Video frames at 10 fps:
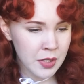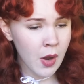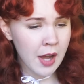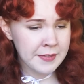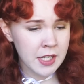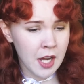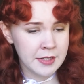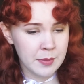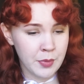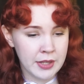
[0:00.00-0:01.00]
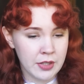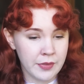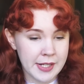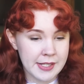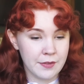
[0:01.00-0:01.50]
You often contemplate the
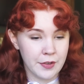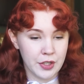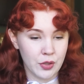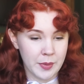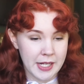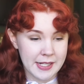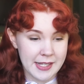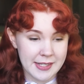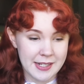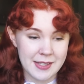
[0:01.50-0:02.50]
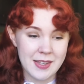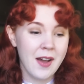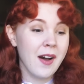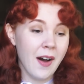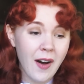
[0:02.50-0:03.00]
reason for human existence.
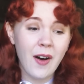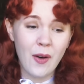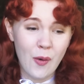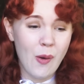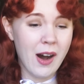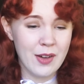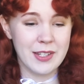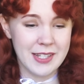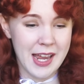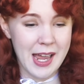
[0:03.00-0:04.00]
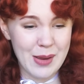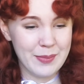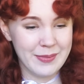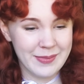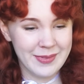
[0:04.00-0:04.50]
Oh, all the time.